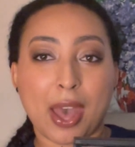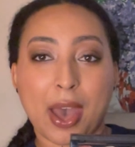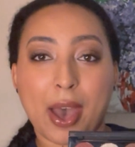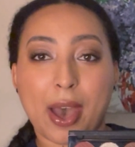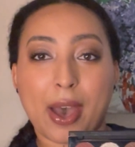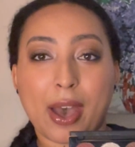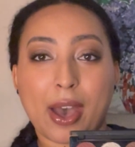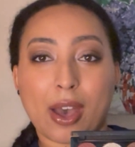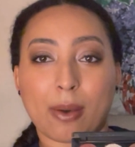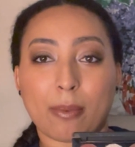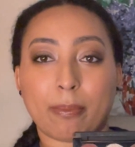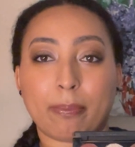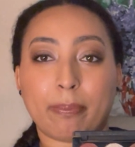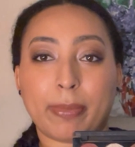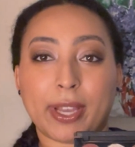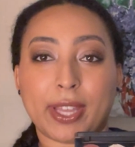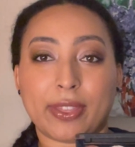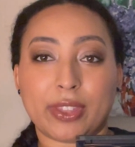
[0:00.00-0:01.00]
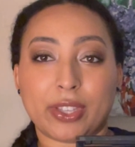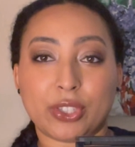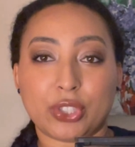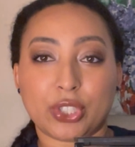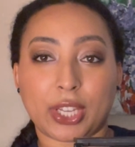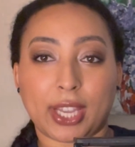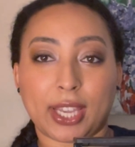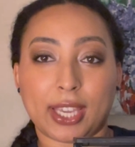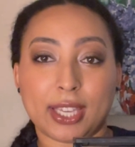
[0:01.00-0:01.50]
But the
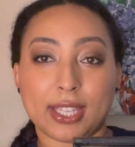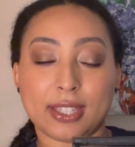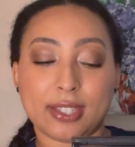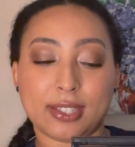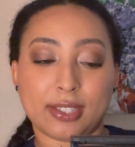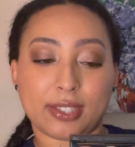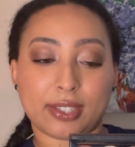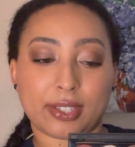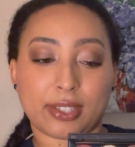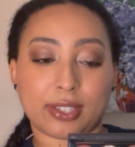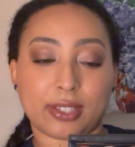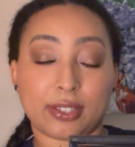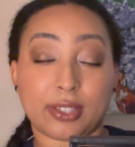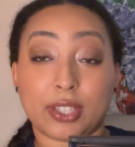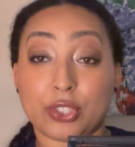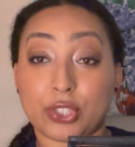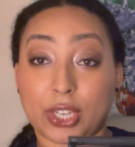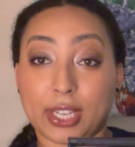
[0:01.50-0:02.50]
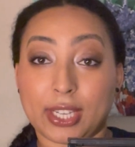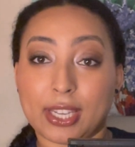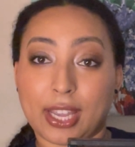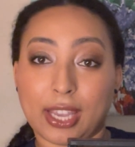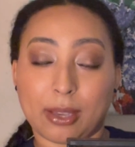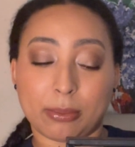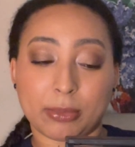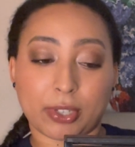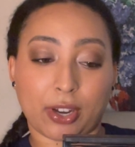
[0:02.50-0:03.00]
shade
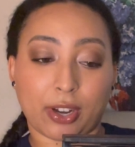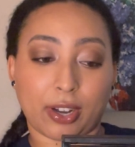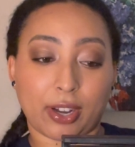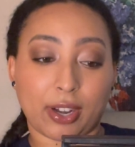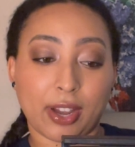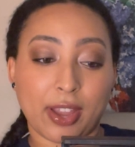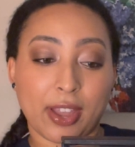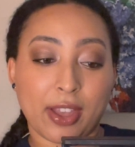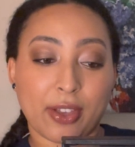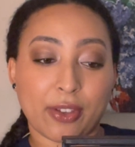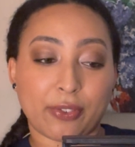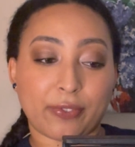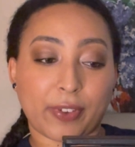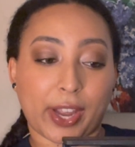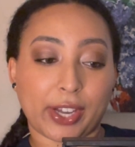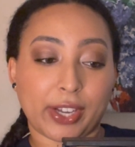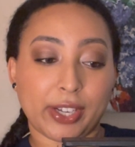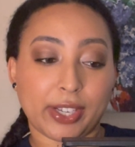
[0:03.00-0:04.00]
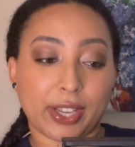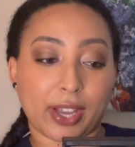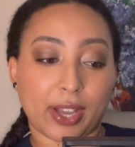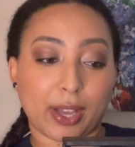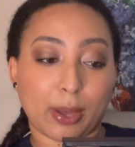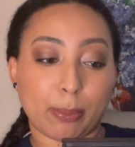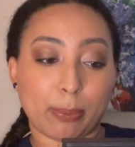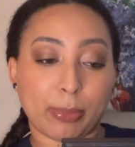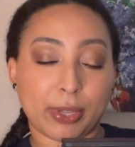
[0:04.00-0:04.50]
names are Fired
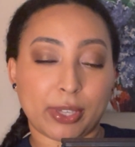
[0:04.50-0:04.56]
Up,